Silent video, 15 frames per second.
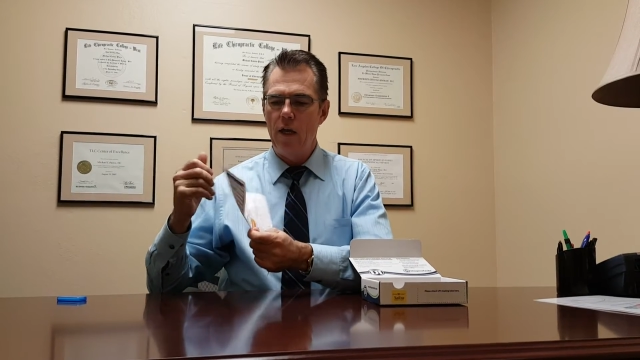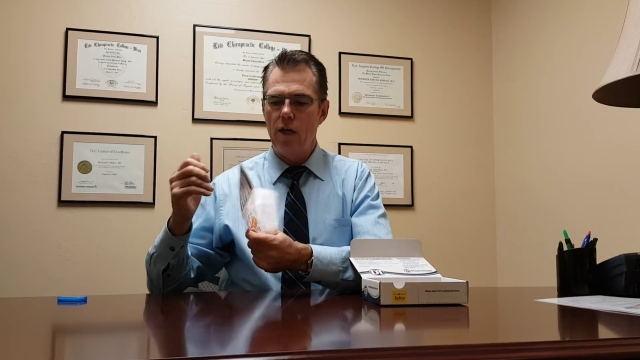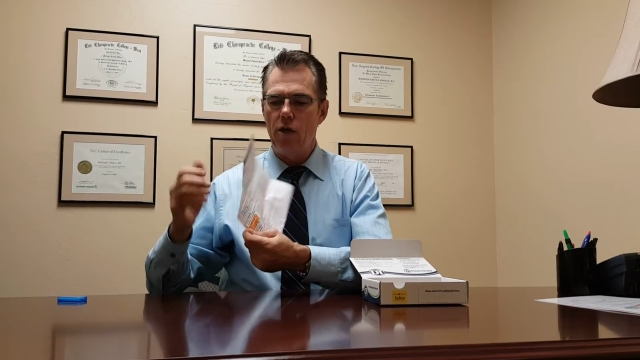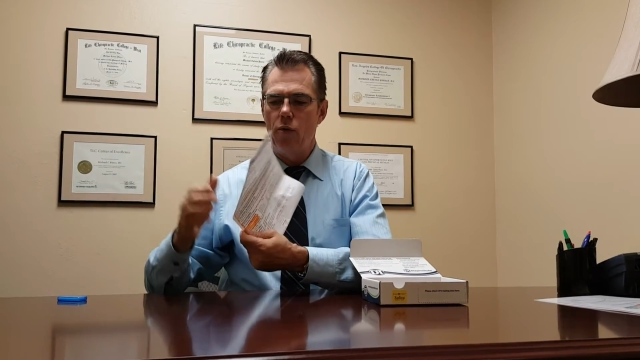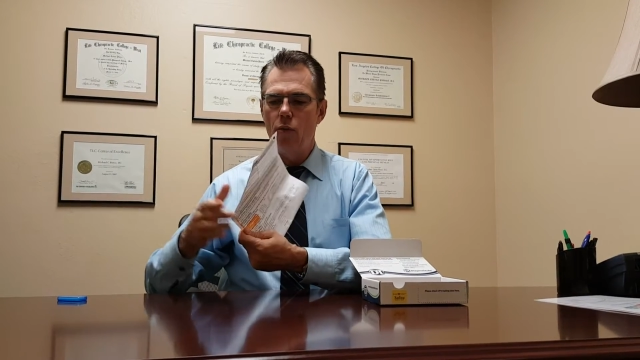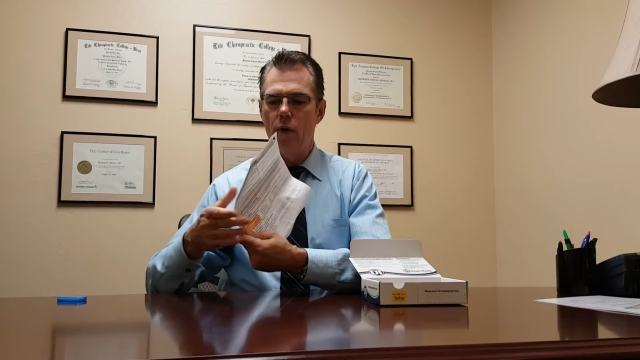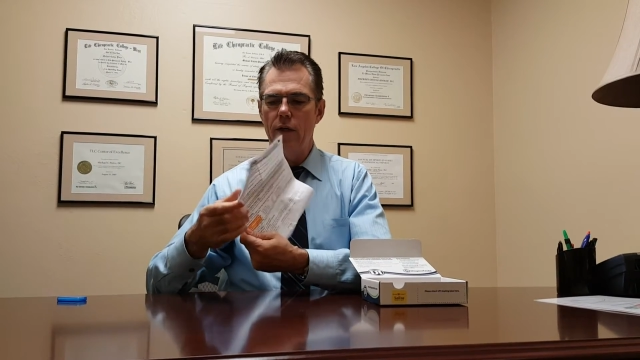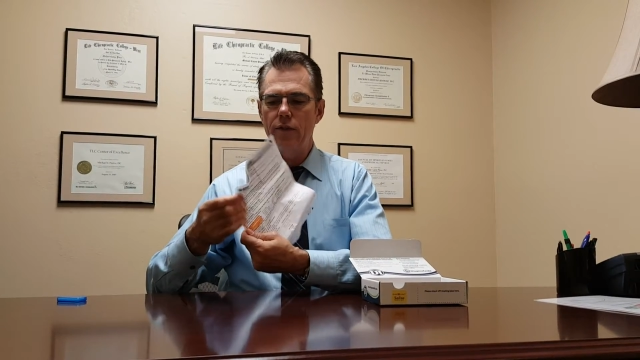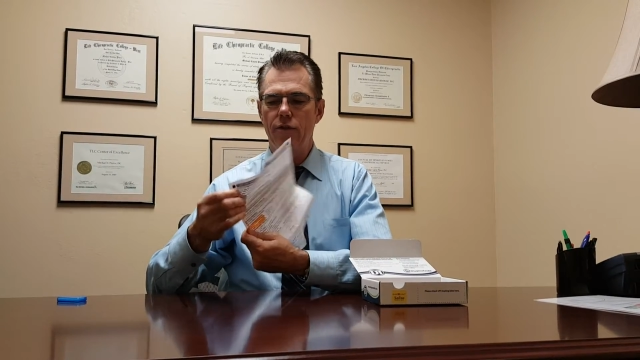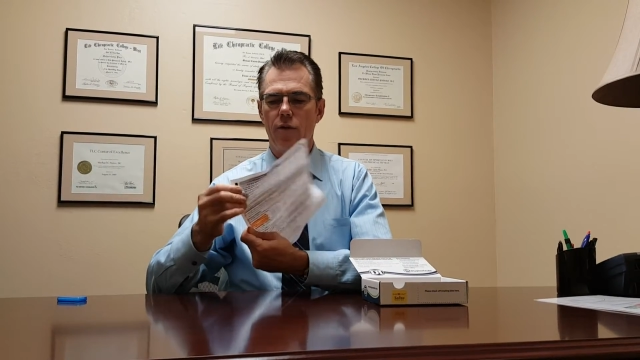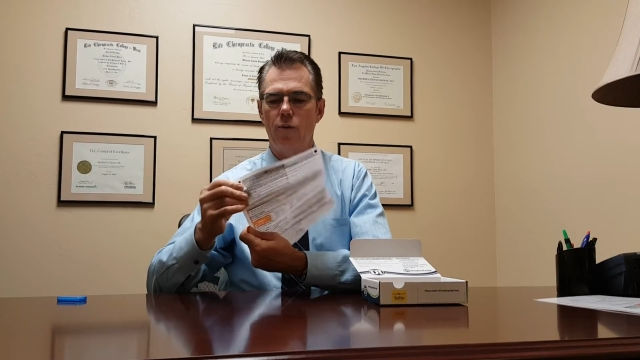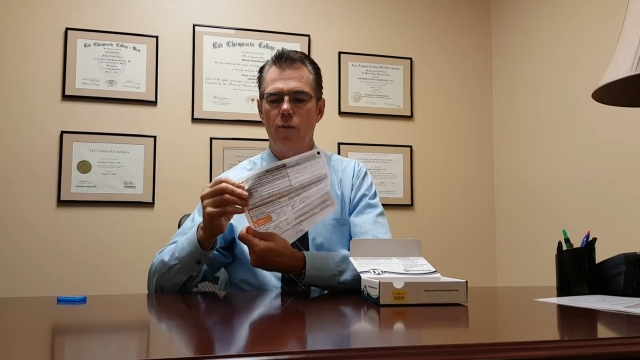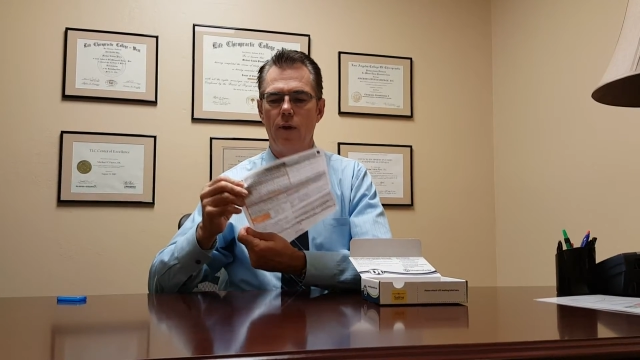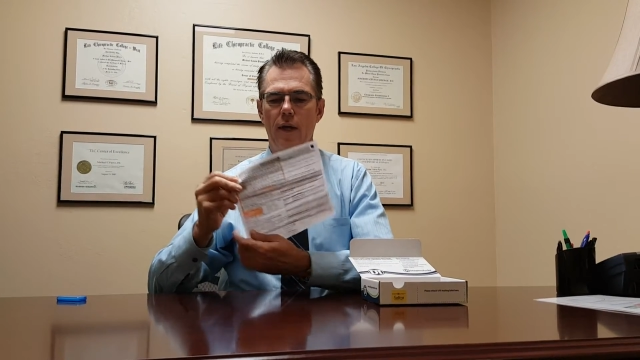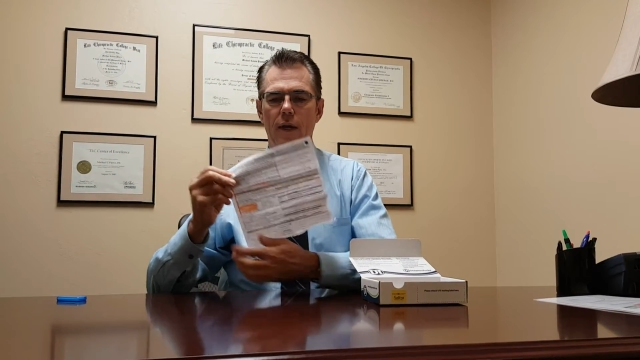You want
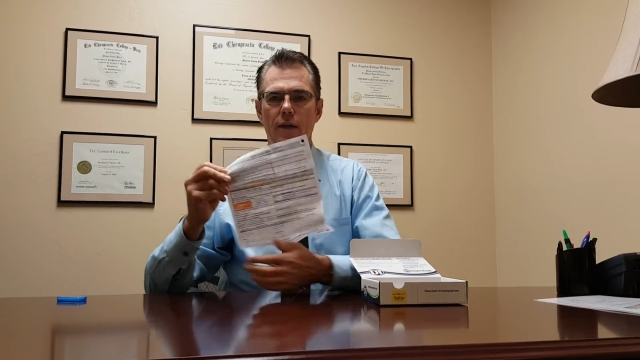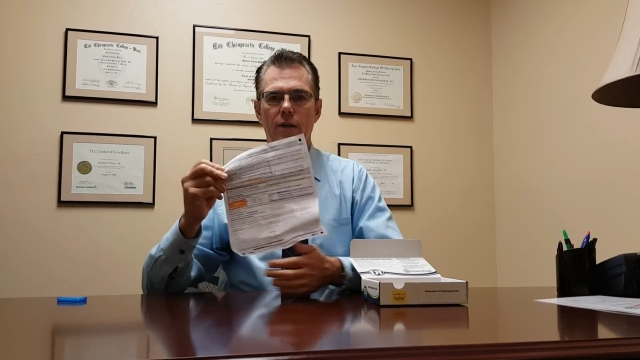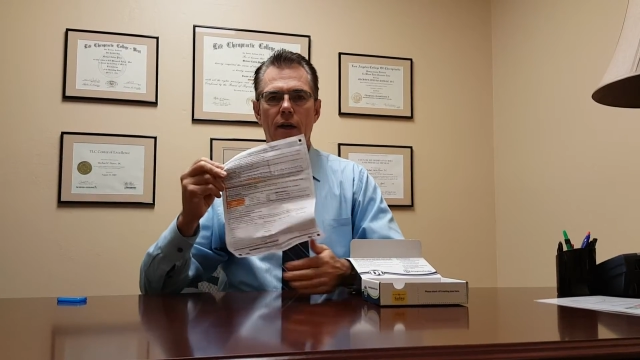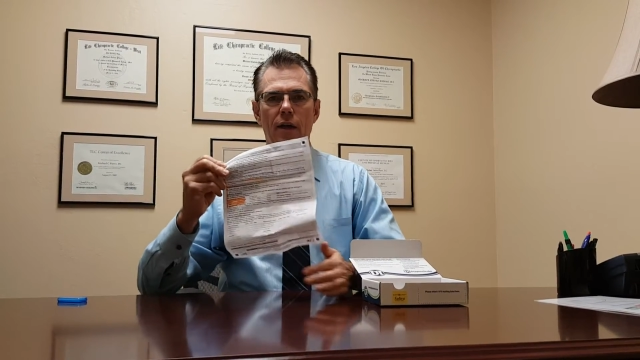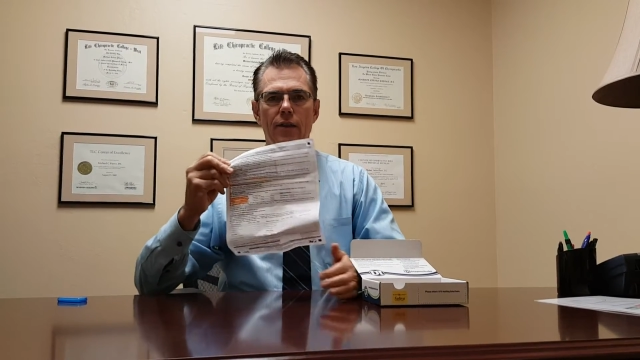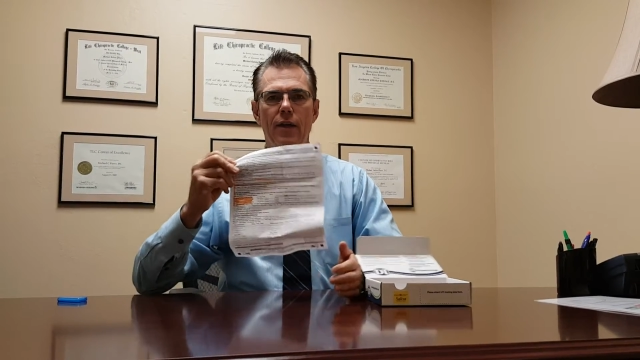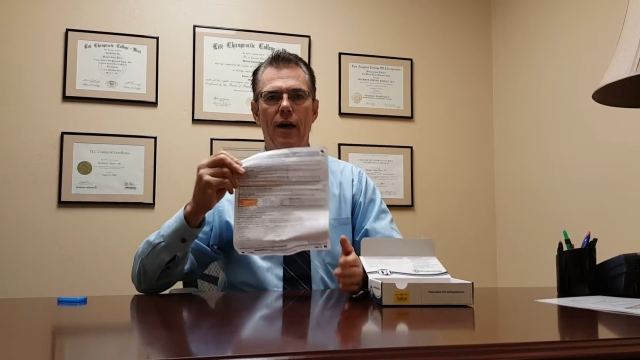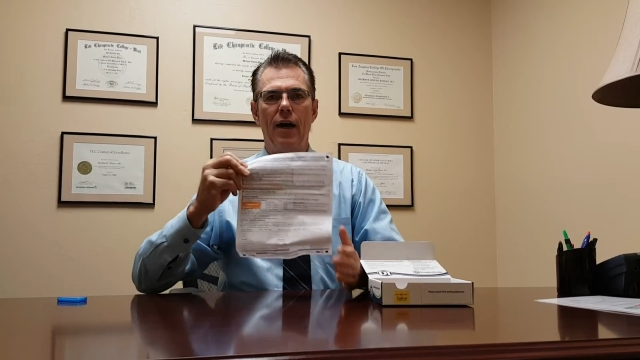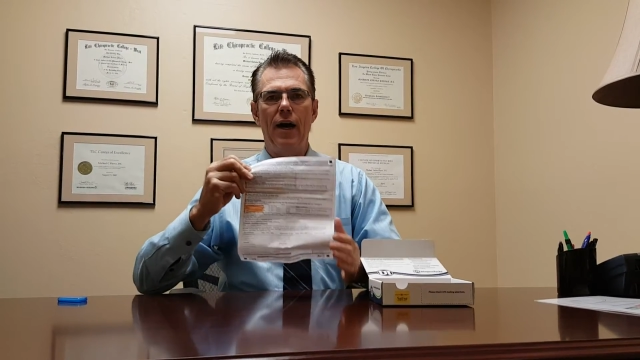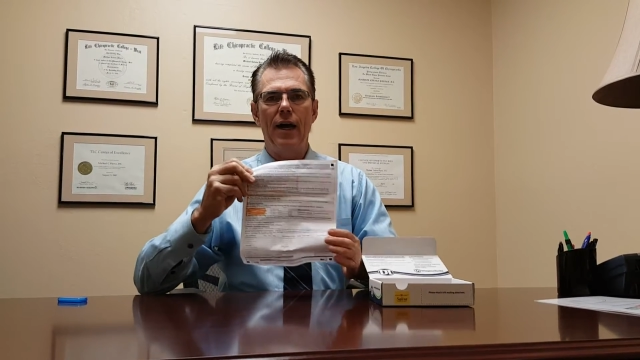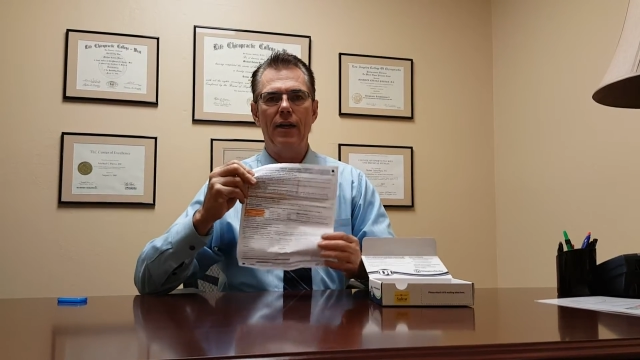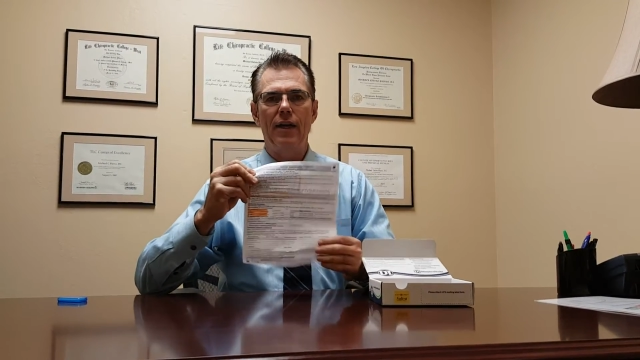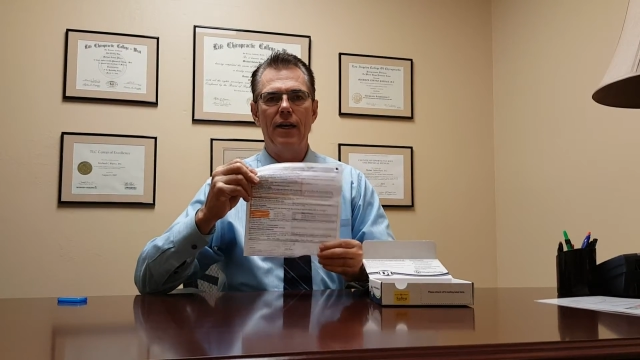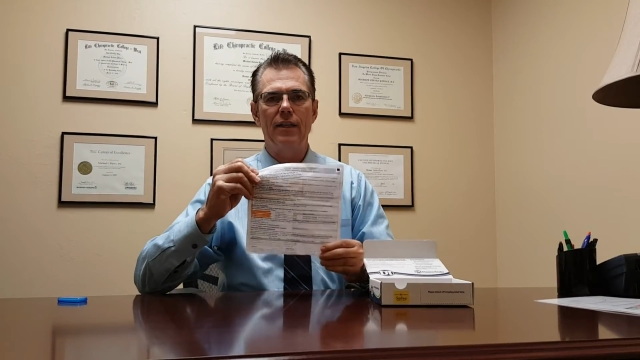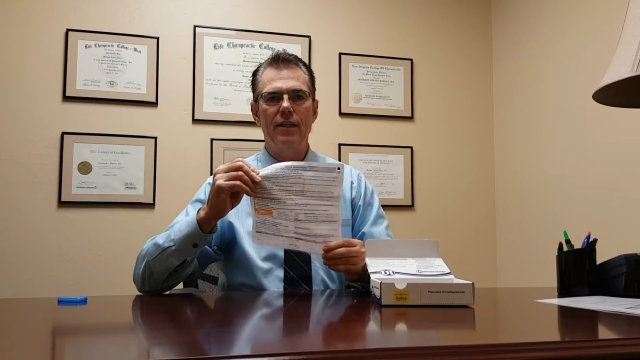to read the
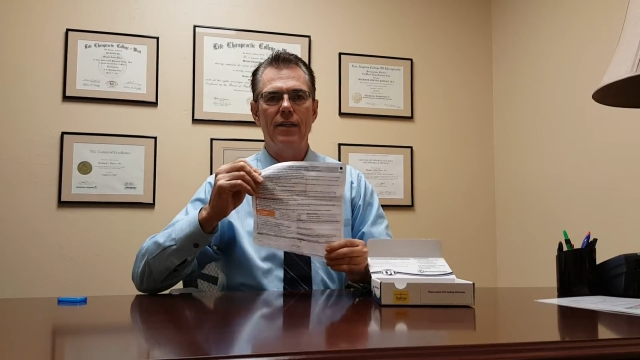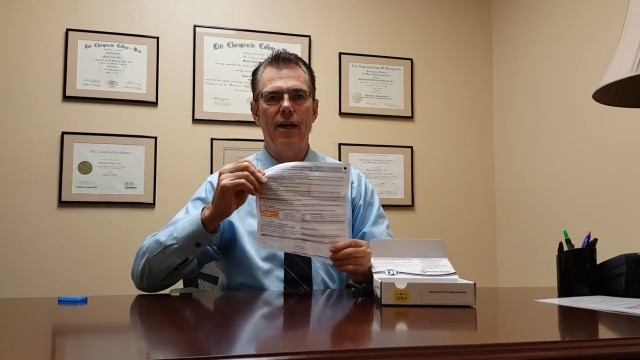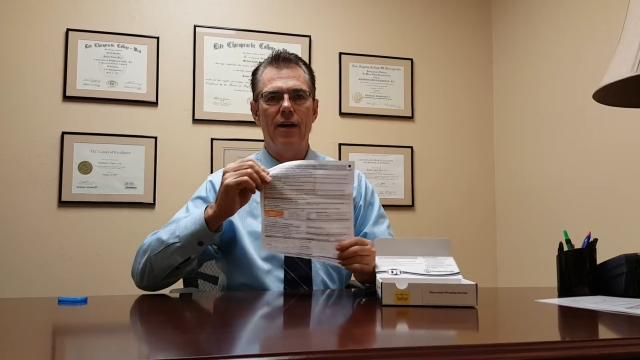highlighted